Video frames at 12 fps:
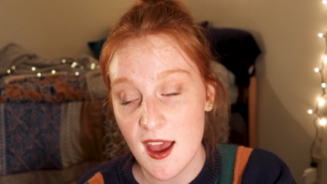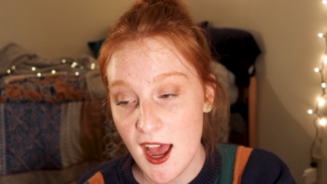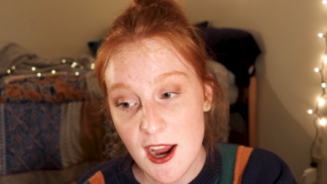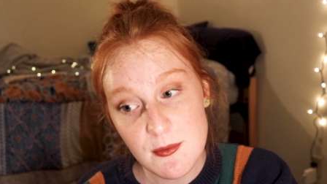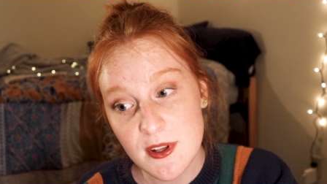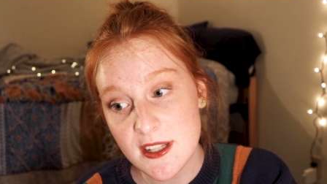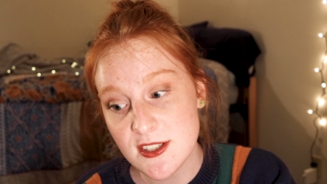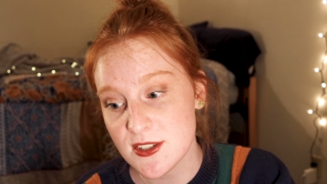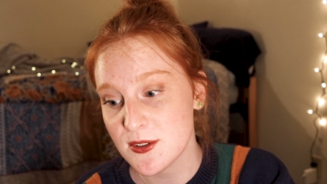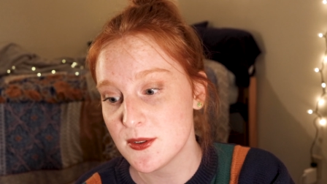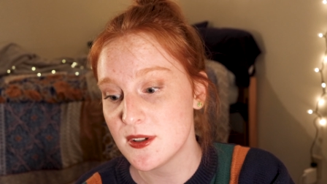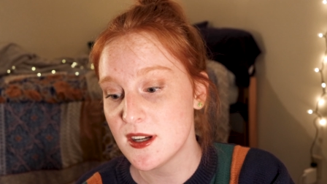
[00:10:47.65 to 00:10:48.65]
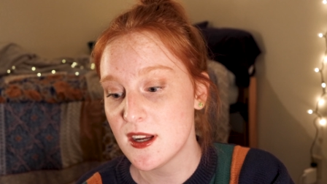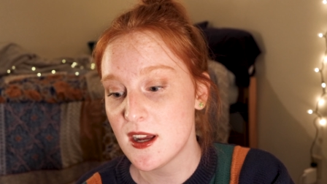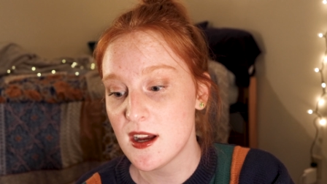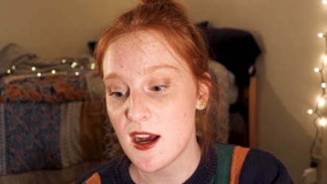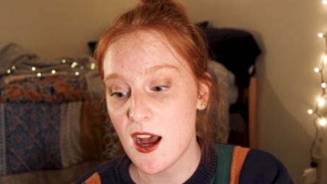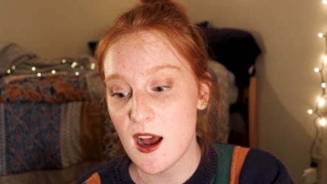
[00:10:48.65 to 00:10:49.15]
I really do.
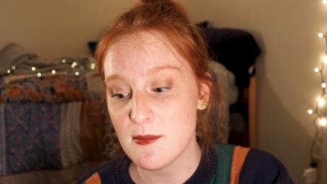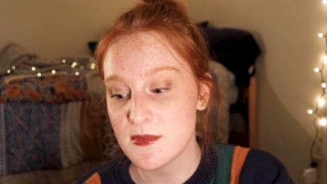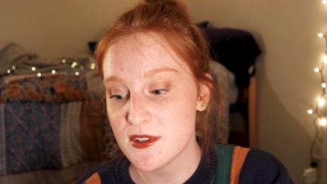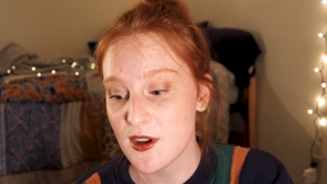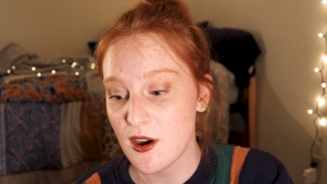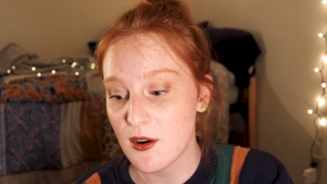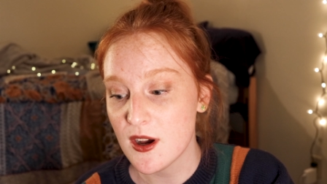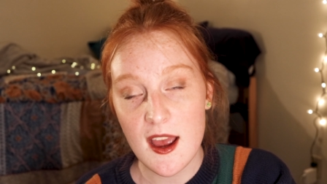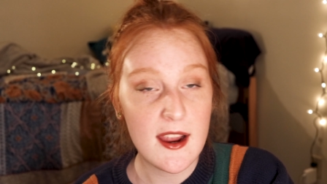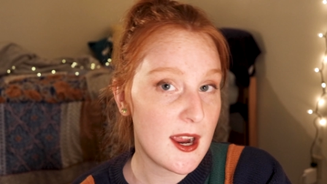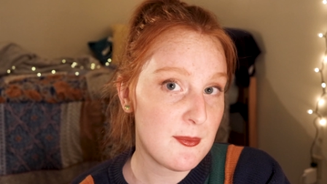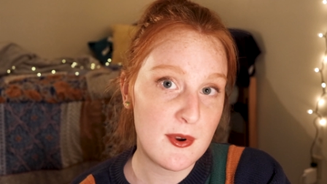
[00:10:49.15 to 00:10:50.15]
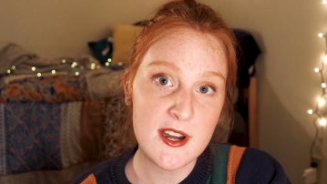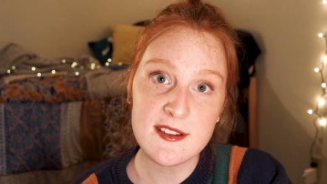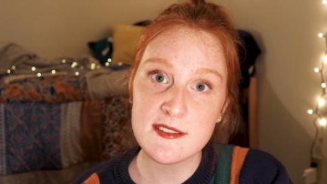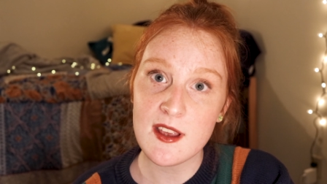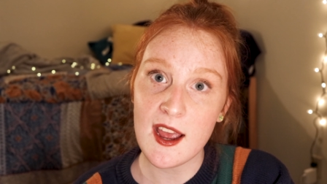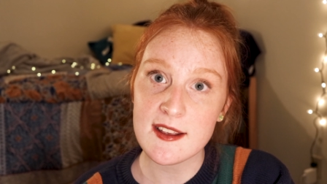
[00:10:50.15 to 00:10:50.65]
Um, so I got pretty
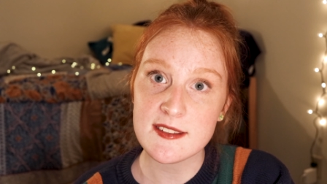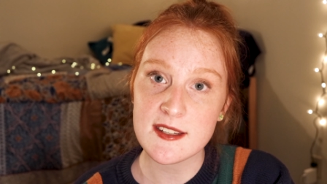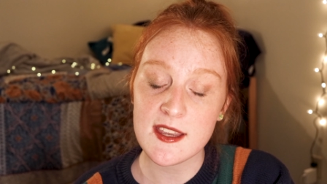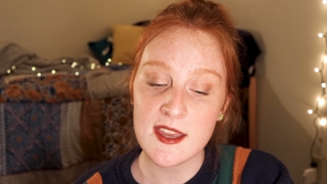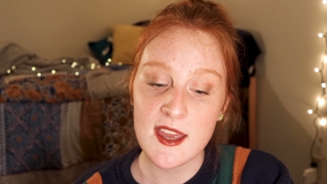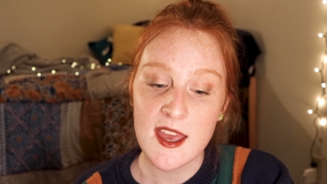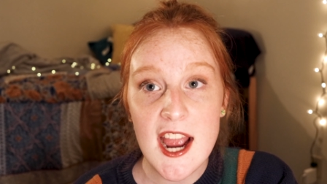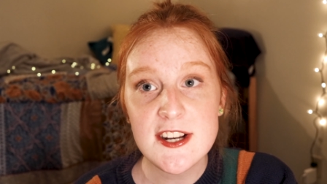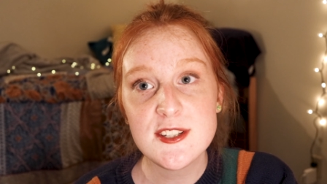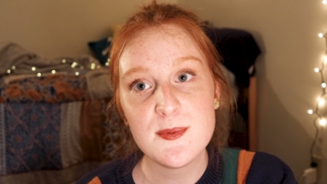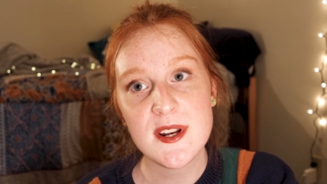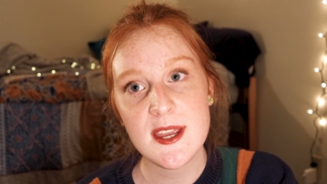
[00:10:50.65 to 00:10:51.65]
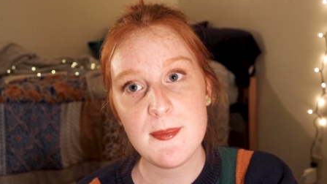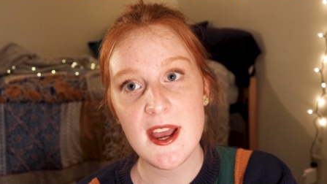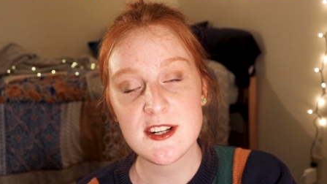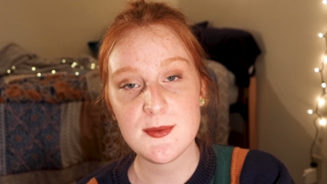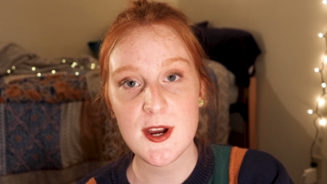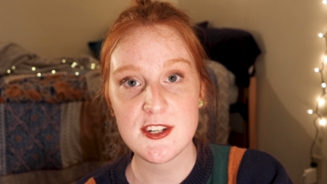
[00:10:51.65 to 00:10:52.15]
sassy. I just want to get
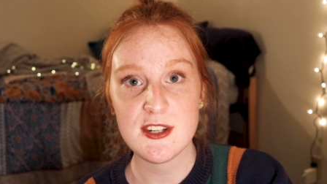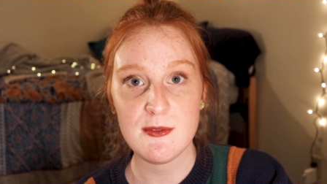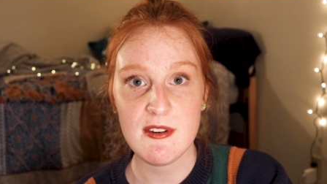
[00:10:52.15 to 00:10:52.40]
back to watching